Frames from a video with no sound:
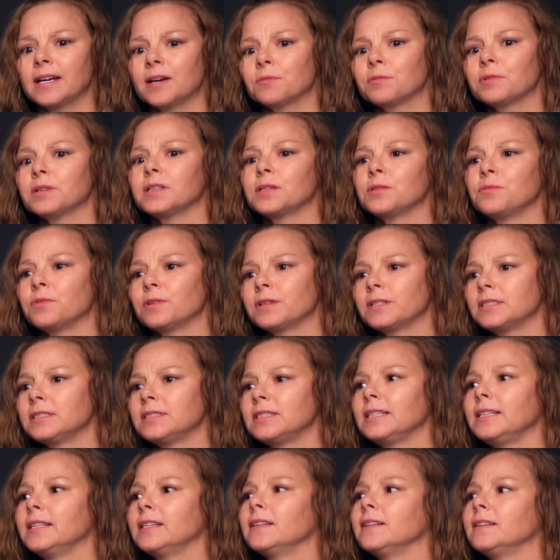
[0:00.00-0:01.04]
I really wanted
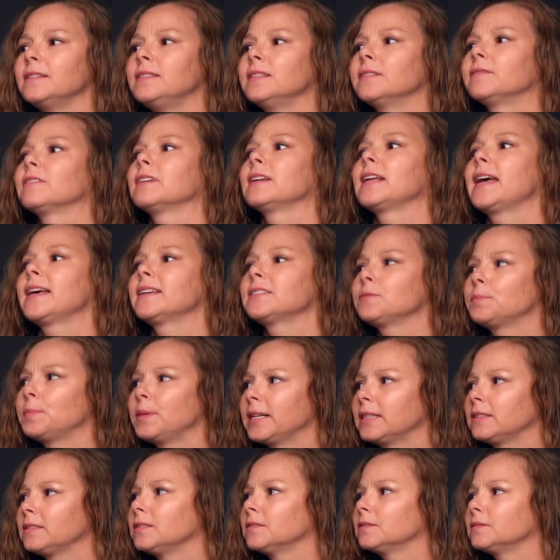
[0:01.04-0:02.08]
to get a different
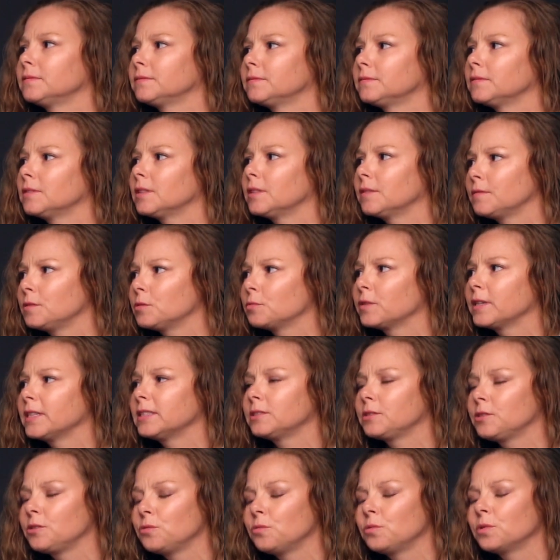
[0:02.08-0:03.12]
aspect of the
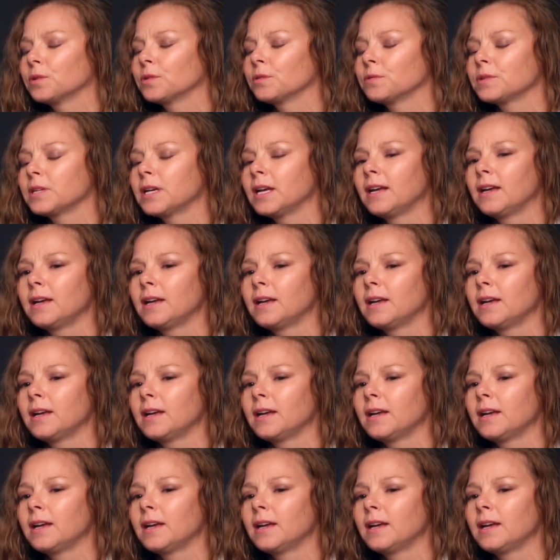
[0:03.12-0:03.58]
rescue world.